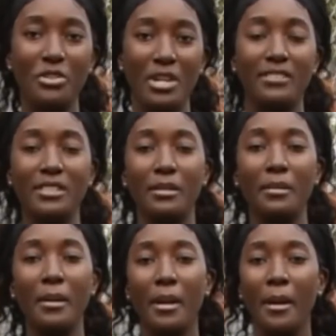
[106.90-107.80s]
you have
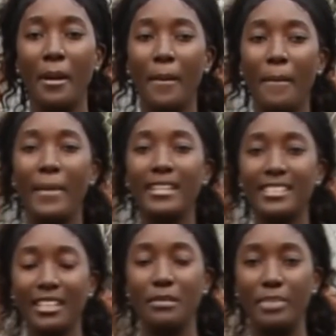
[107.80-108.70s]
to
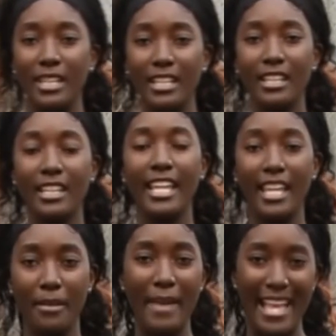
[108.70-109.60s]
mentally be
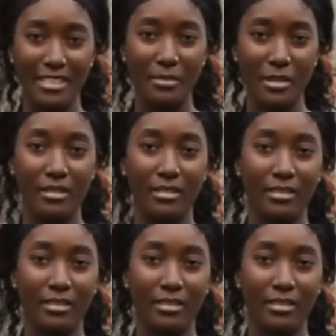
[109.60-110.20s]
in basketball.